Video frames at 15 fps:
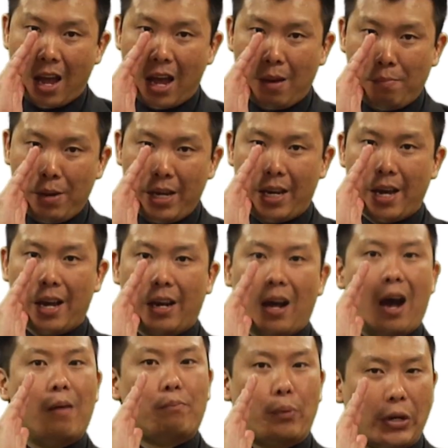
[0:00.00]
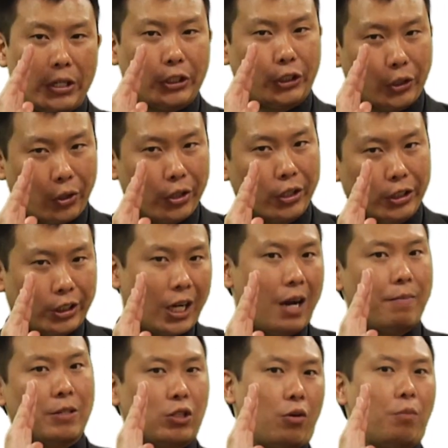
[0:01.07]
Hey meathead, I'm pretty sure your
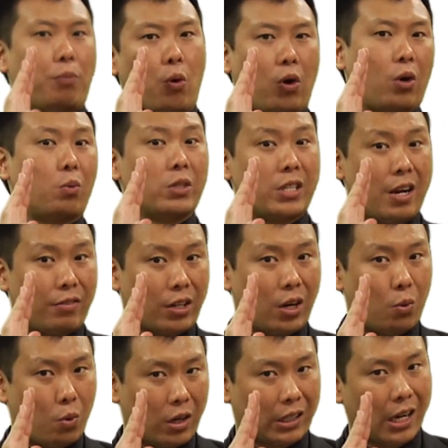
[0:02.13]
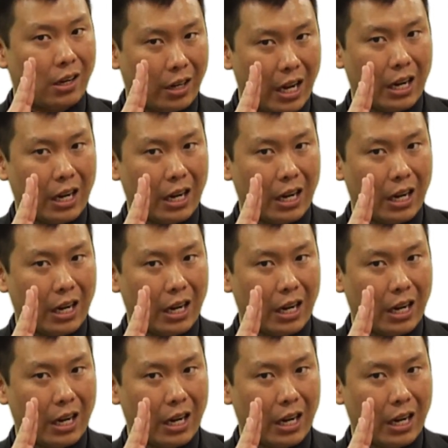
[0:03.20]
job as a reporter was never gonna work out